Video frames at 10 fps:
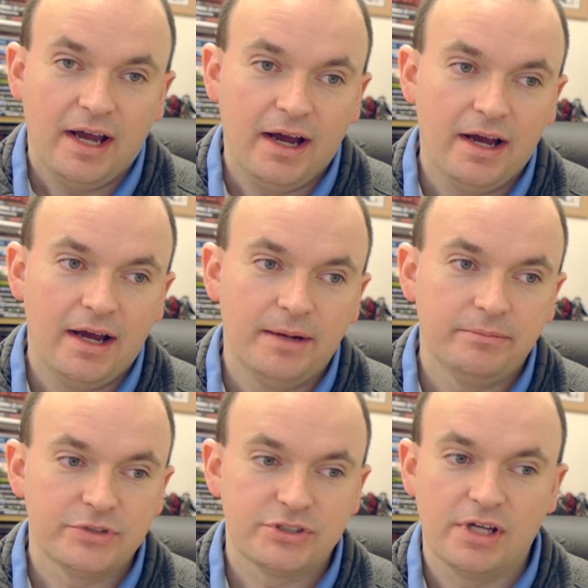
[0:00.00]

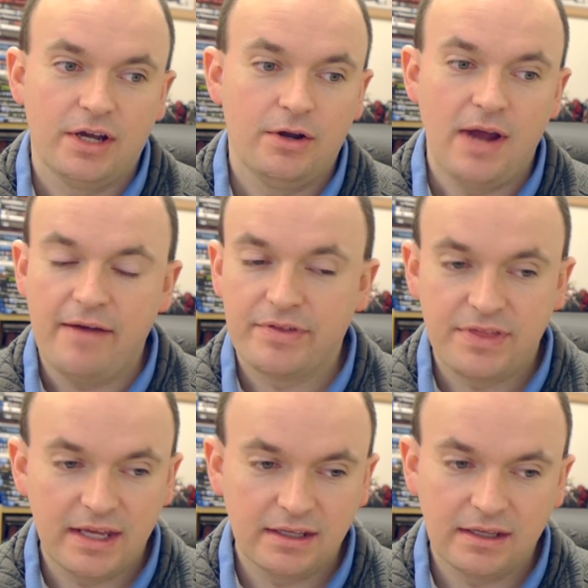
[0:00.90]
So have a
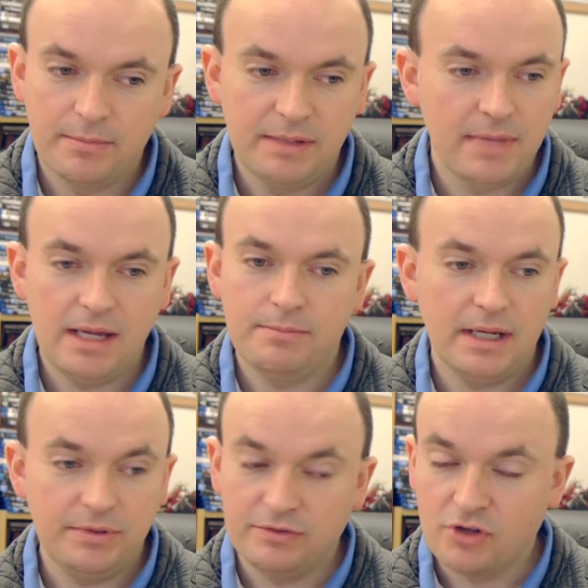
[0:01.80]
think. I mean,
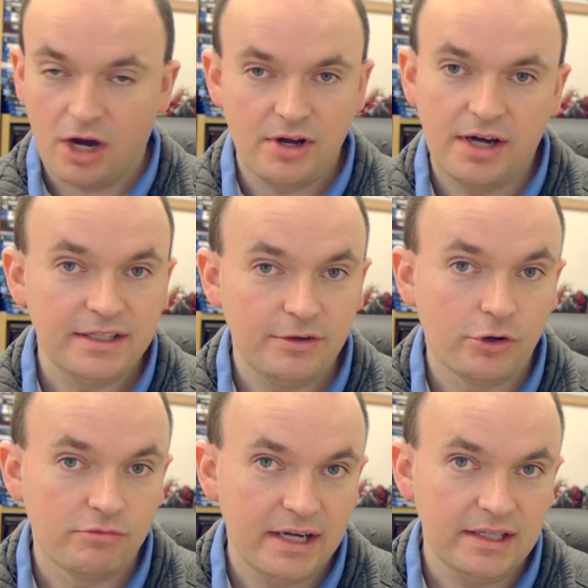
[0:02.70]
maybe you've got an idea
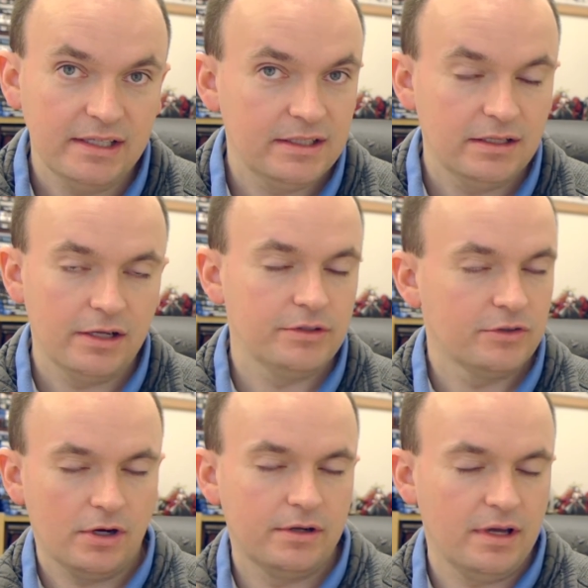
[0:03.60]
already. You've
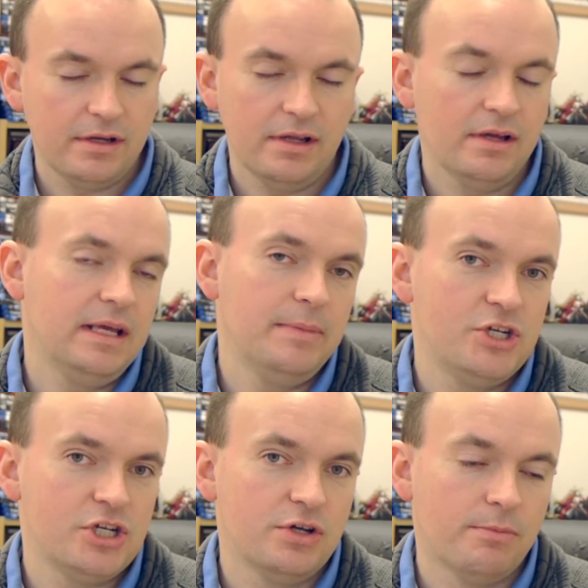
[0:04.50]
got an
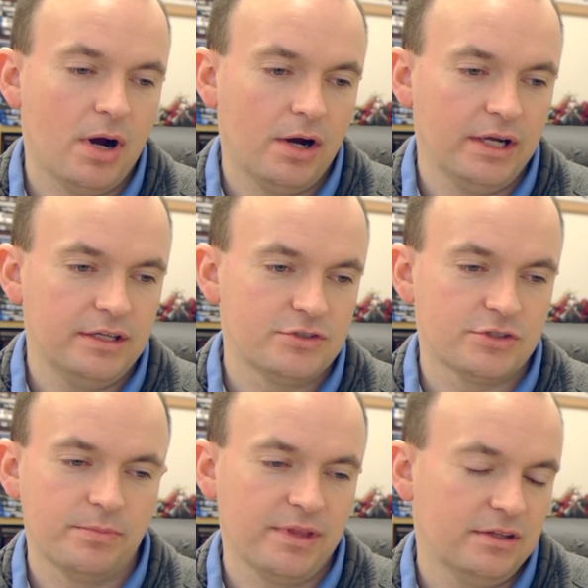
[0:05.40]
image in your mind,
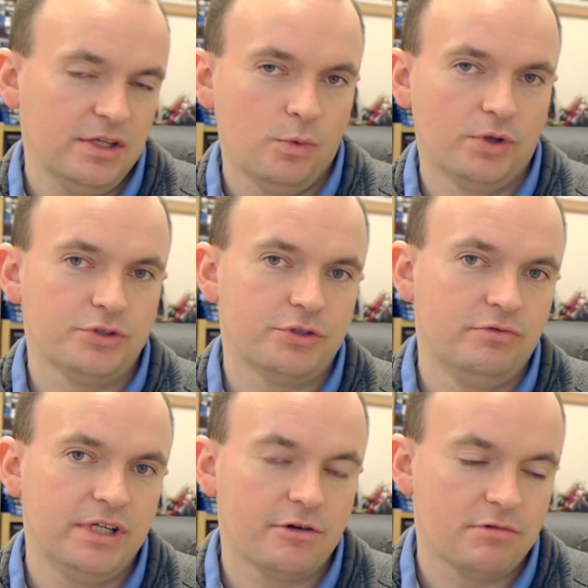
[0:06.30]
something that you want to
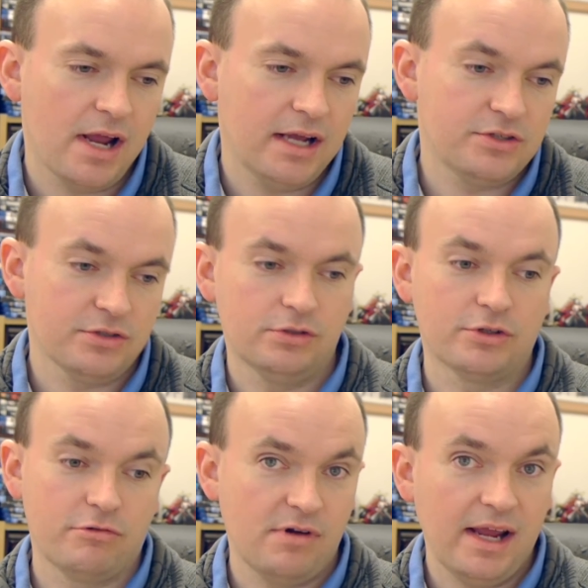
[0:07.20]
recreate or
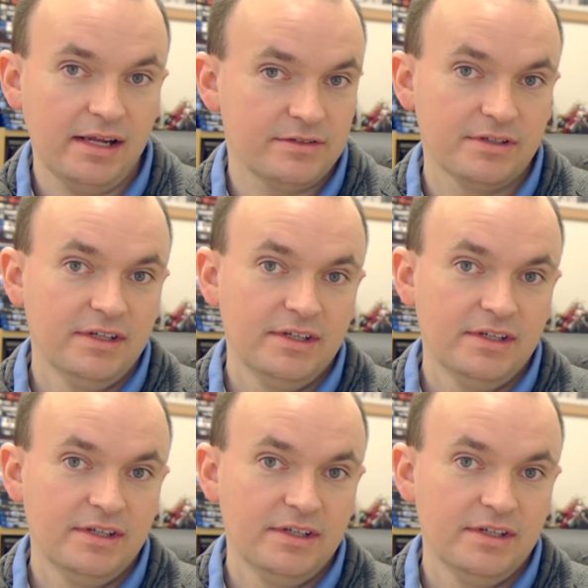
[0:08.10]
create.